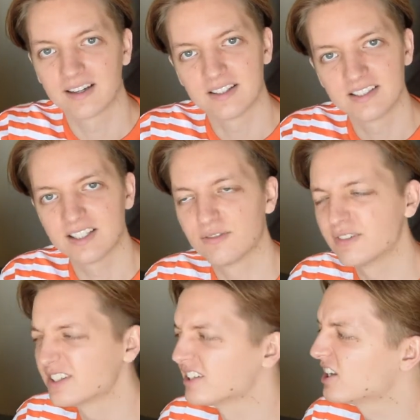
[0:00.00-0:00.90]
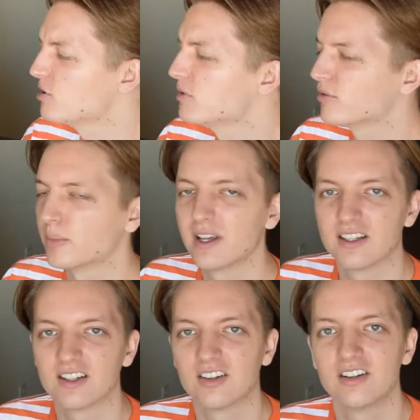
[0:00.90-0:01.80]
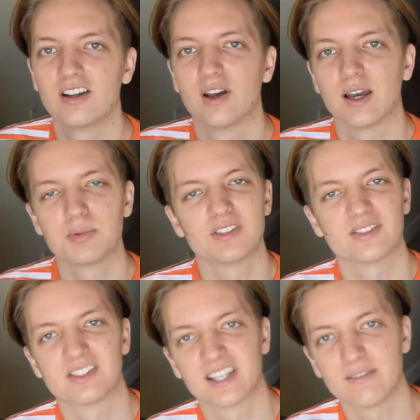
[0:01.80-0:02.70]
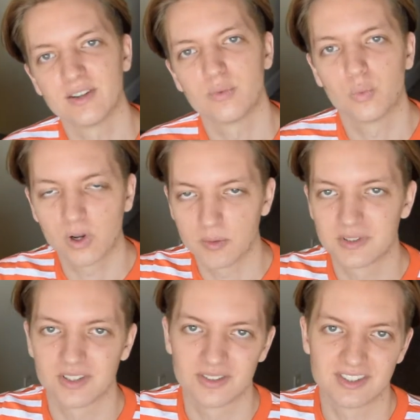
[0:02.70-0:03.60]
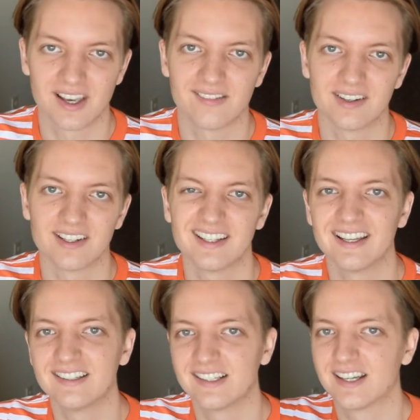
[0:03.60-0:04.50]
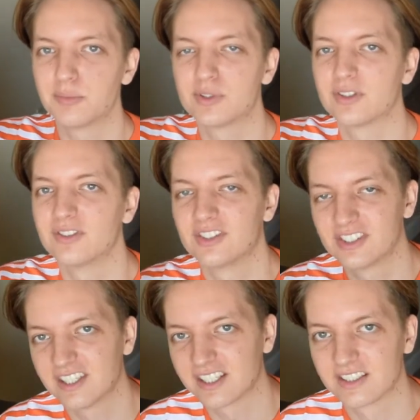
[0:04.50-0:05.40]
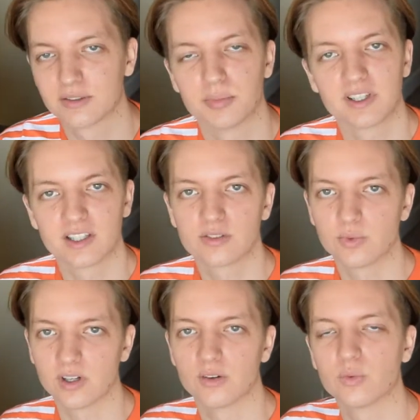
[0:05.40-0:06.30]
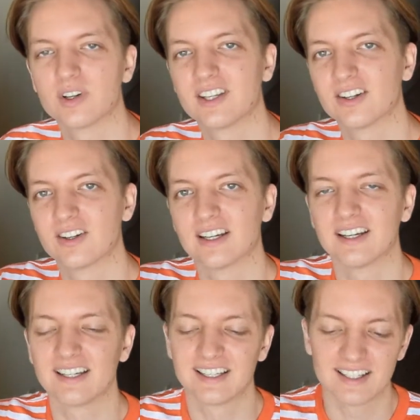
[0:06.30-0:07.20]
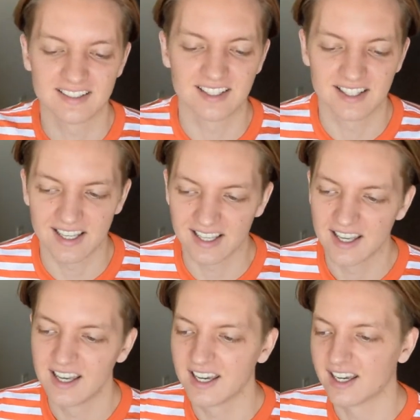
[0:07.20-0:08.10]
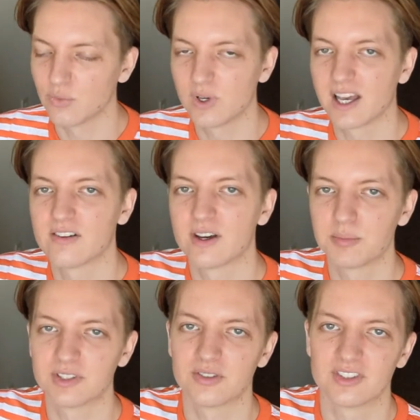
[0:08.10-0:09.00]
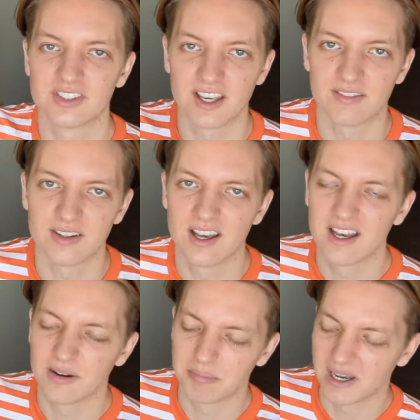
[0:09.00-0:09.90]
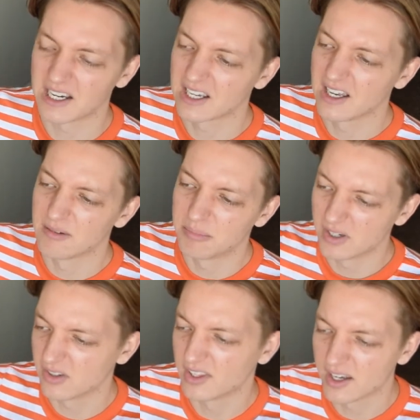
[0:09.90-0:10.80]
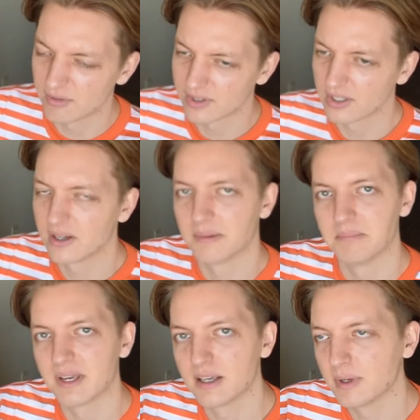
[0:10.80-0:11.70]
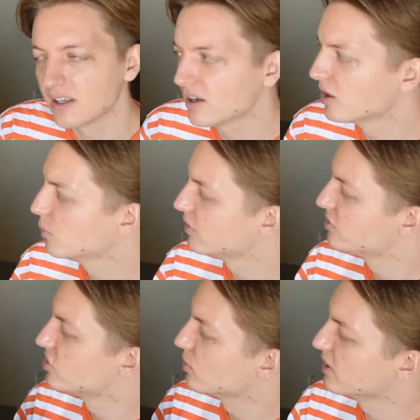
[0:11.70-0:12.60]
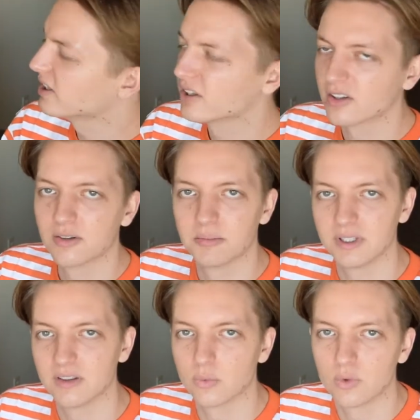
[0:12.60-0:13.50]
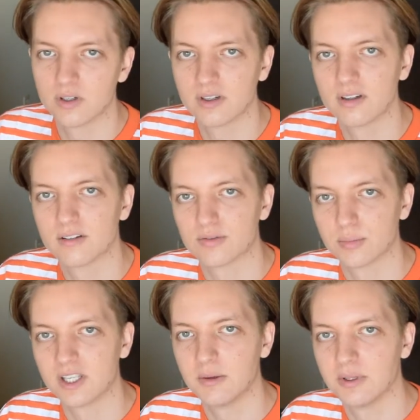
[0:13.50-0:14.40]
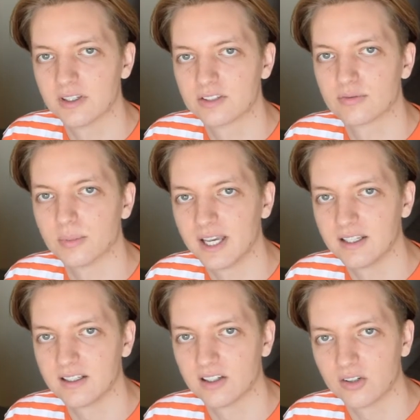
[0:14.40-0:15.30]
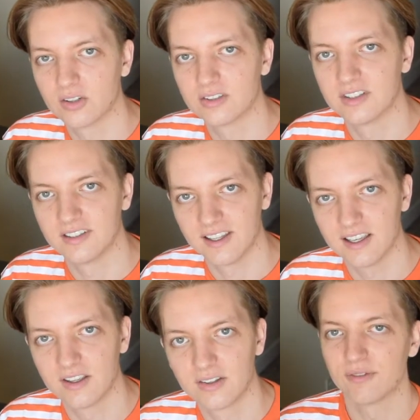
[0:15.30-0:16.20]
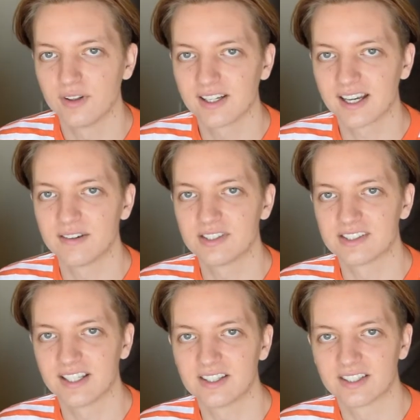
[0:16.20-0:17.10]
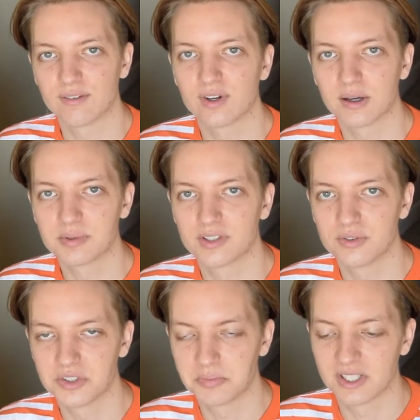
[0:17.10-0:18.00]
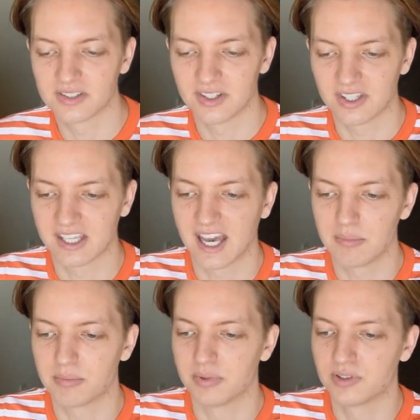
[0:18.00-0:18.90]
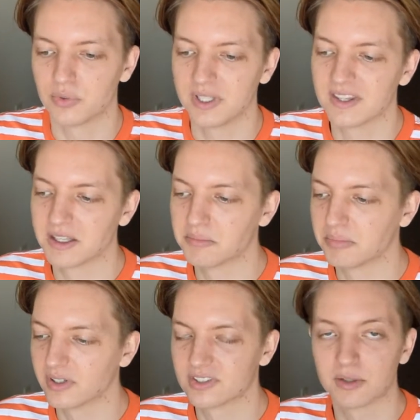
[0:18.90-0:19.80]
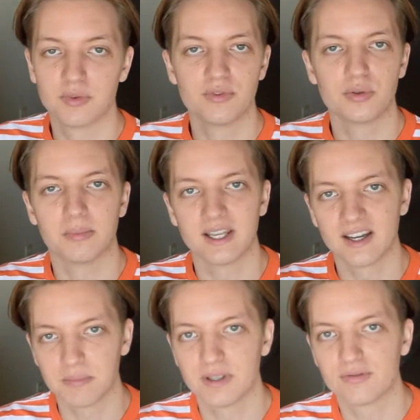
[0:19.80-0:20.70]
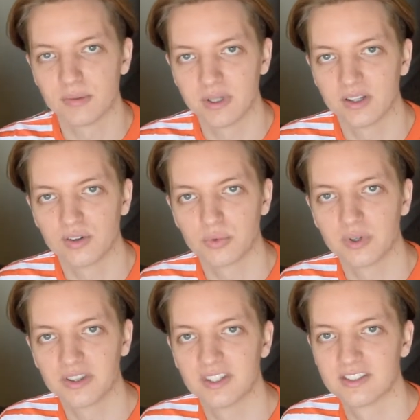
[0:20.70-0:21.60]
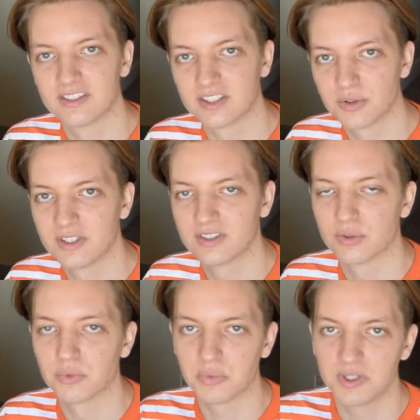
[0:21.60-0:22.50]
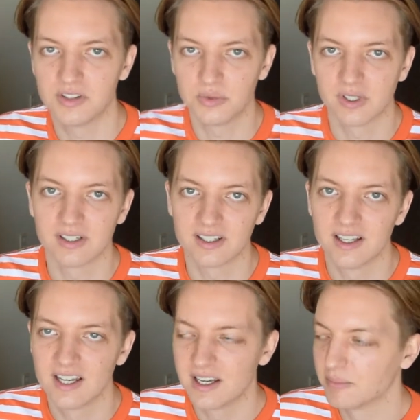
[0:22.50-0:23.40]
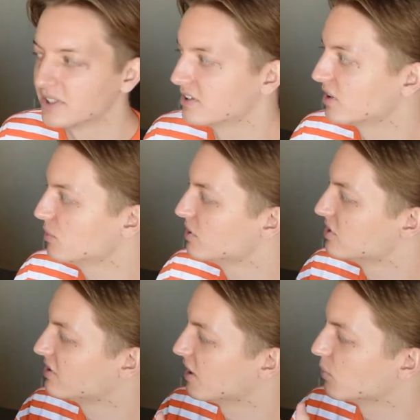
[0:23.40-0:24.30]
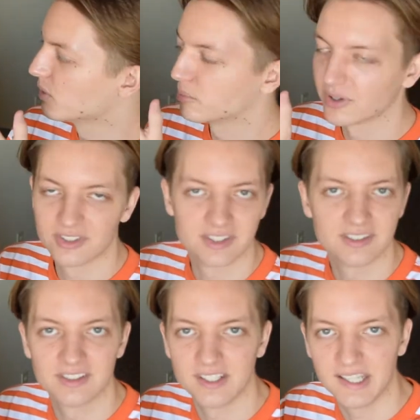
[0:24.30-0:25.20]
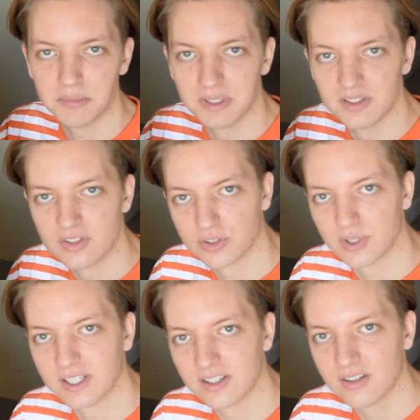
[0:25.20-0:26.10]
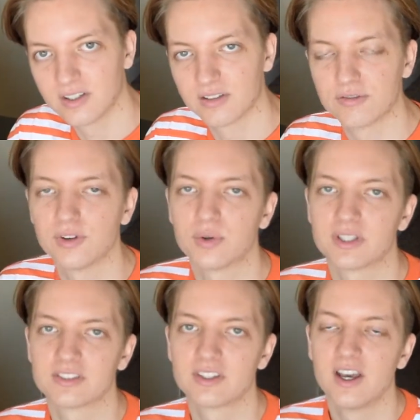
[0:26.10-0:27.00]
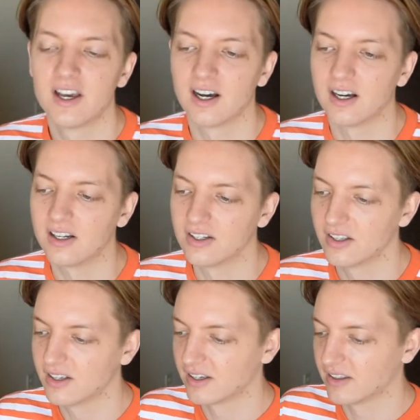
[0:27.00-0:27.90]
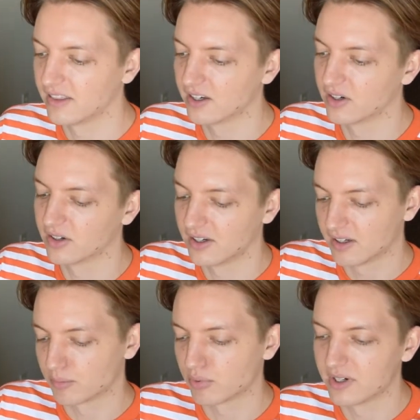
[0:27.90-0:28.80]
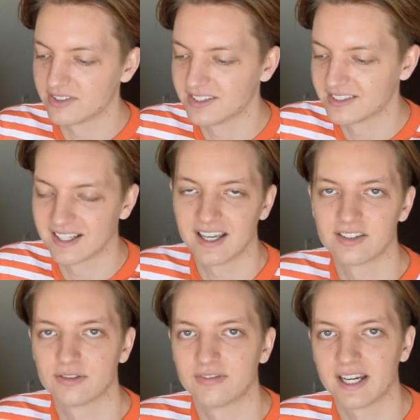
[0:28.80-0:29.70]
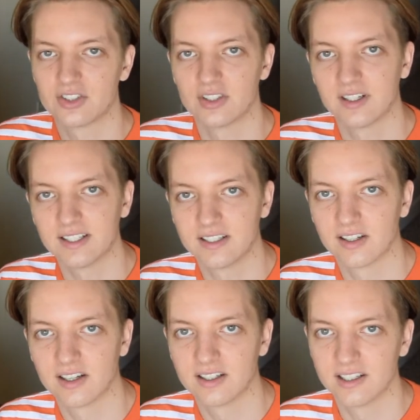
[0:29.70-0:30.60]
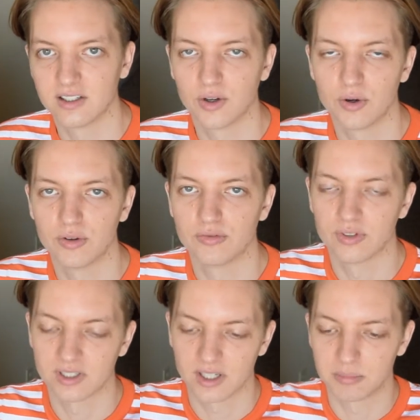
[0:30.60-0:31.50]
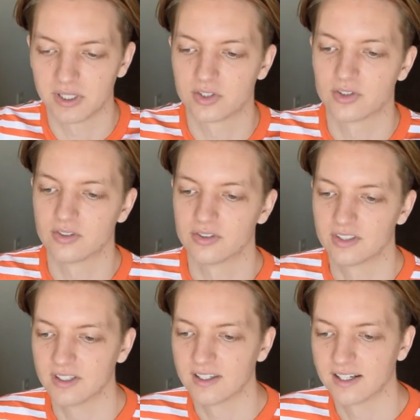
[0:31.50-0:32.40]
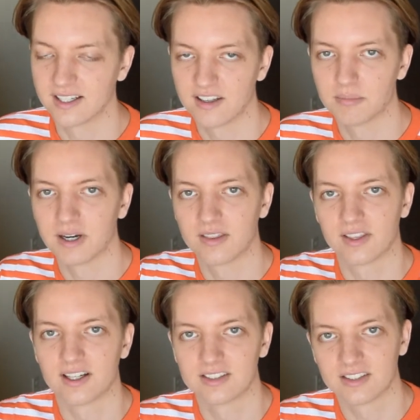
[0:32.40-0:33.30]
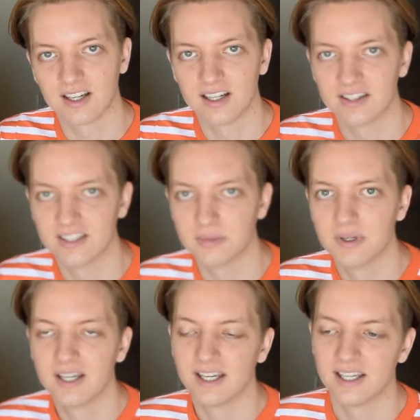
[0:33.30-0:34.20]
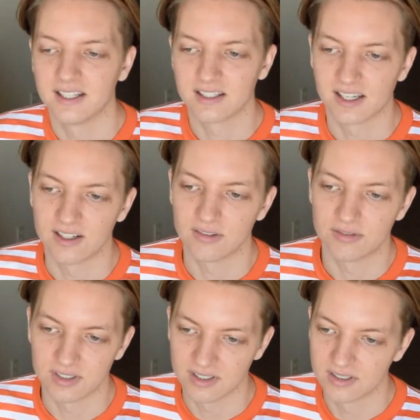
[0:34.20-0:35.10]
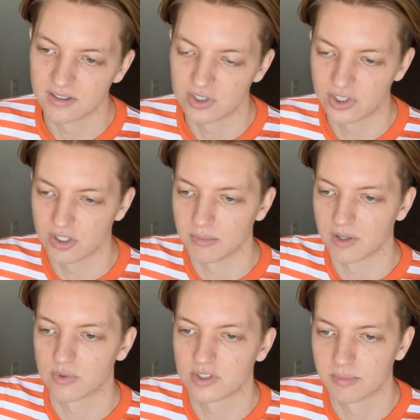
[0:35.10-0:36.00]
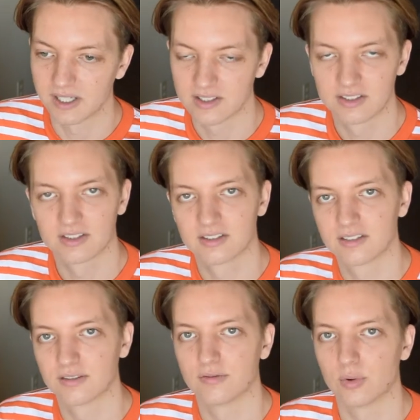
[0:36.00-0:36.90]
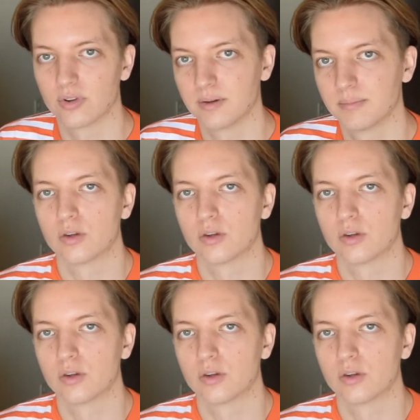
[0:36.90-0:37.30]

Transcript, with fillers: They said fits that keep me from ending all. Episode seven? What episode seven? It ended at episode six. But guess what? We're here again today, and we have episode seven back better than ever, maybe, with Jonah Hill being the one from keeping us from ending it all today. I feel like I have to say this every episode just because of the gap between them, but some of you may not be familiar with this series or what we do on it. Basically, we just take one person, today being Jonah Hill, and focus on their presence as a fashion icon and go over kind of pictures, and then I give my thoughts on them and kind of uh, share my respects for them.